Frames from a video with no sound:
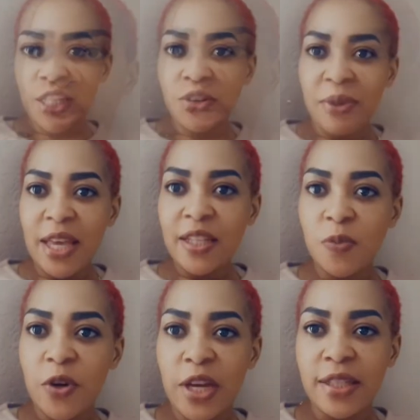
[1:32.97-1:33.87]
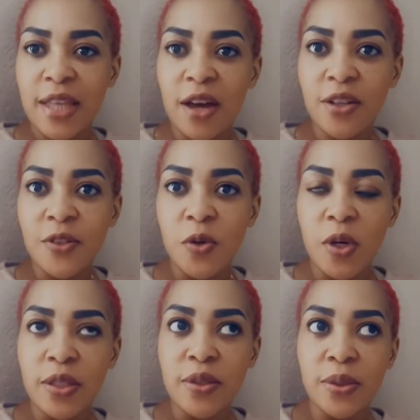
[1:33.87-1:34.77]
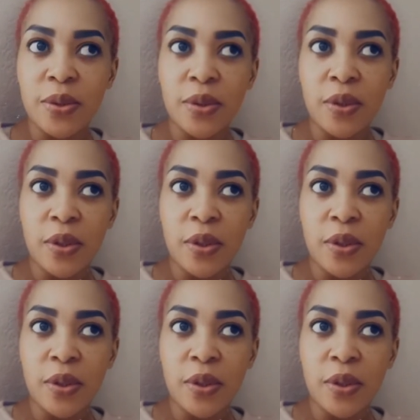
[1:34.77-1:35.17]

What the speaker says: sharing my experience. I also want to